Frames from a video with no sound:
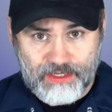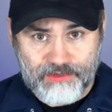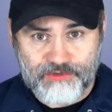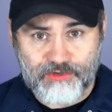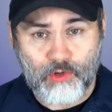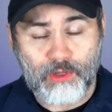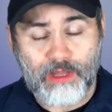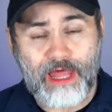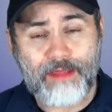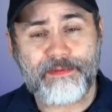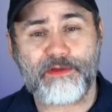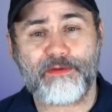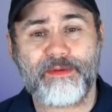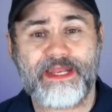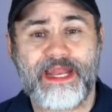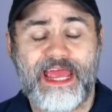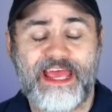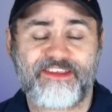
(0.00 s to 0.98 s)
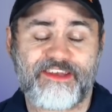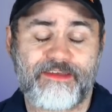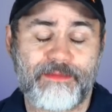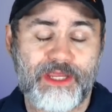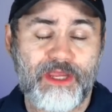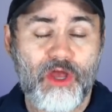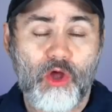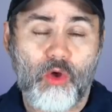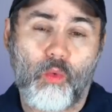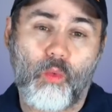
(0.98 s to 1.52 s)
So a lot of people have been asking
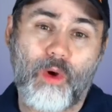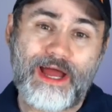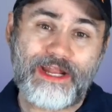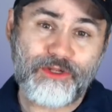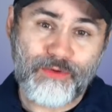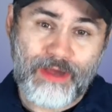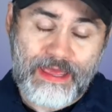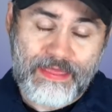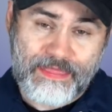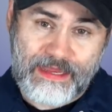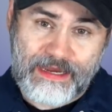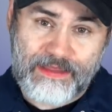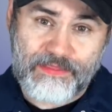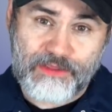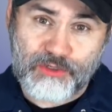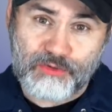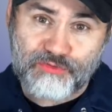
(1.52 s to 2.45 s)
me, what do I think of the